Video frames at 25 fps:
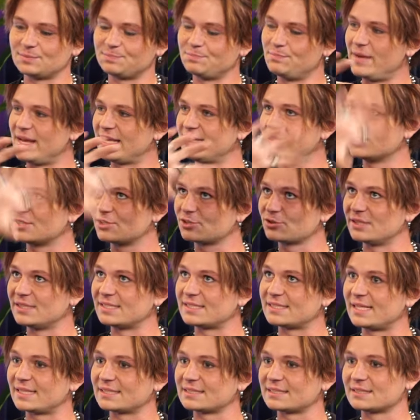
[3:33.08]
made the
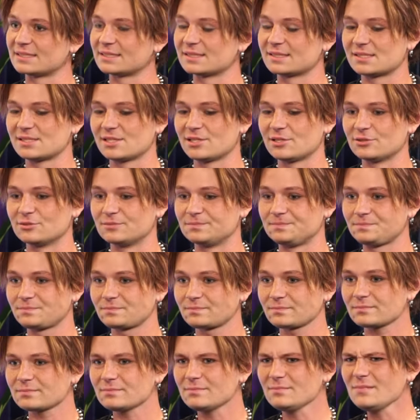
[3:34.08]
street section. So
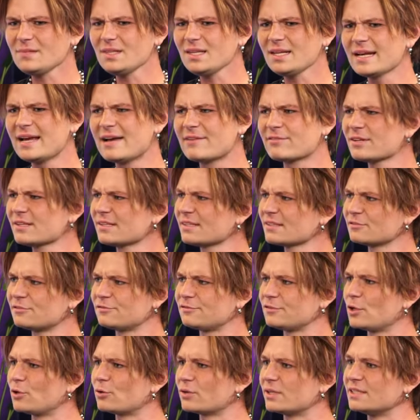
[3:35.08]
everything
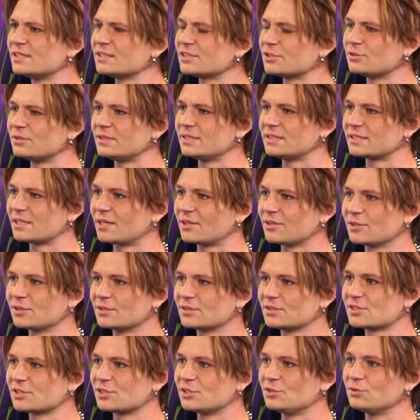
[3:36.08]
flowed into each
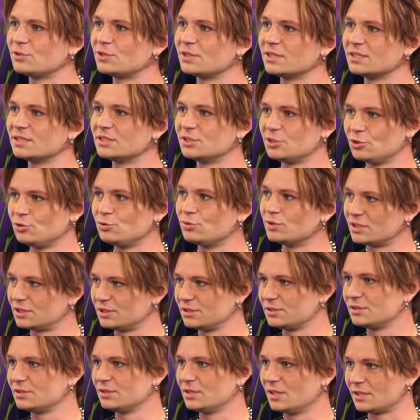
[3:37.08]
other. So you could do
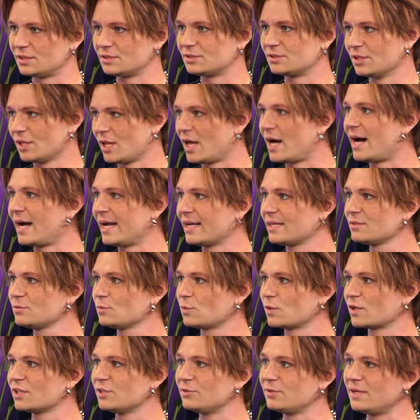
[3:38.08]
a
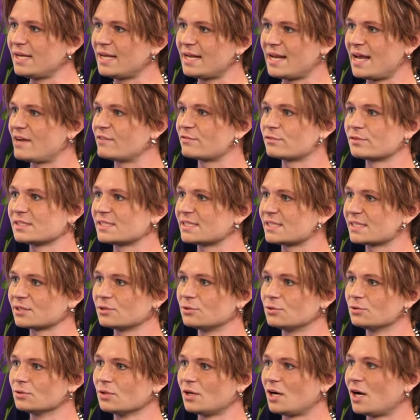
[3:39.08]
line where you hit every
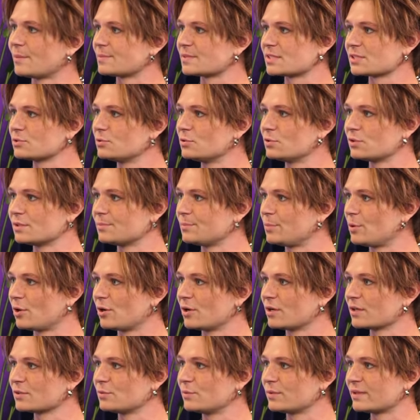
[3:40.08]
single obstacle in the
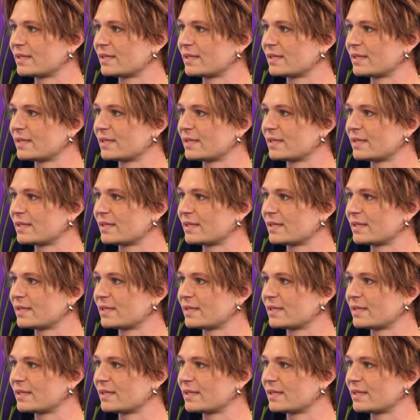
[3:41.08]
park